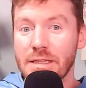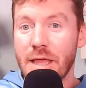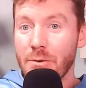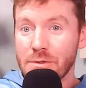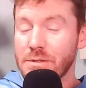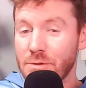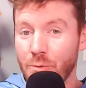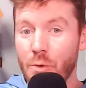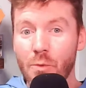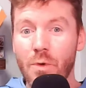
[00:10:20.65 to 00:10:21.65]
that was, the
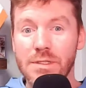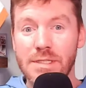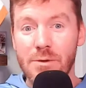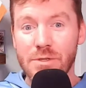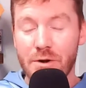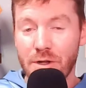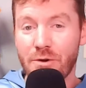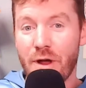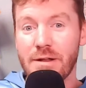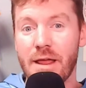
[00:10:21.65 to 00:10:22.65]
rumor was that was
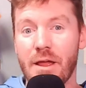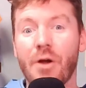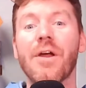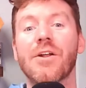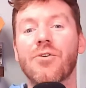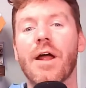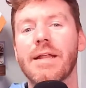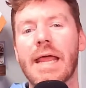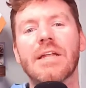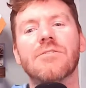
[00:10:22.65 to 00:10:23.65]
Ariana
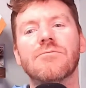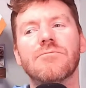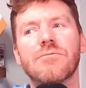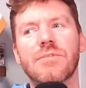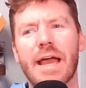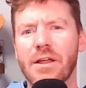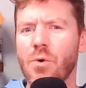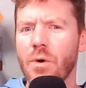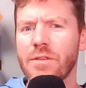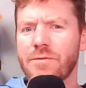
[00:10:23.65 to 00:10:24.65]
Grande kind of
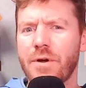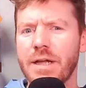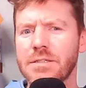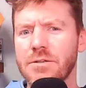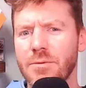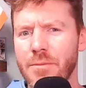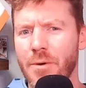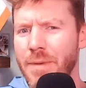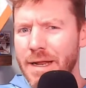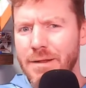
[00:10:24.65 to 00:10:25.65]
coined the phrase or
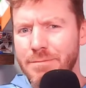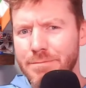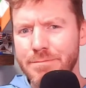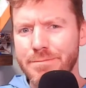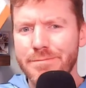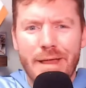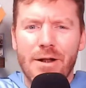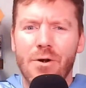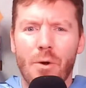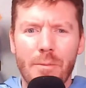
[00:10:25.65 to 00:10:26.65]
made it, I
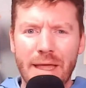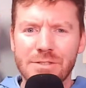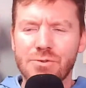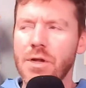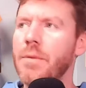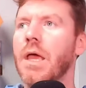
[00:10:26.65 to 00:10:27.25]
don't know, mainstream.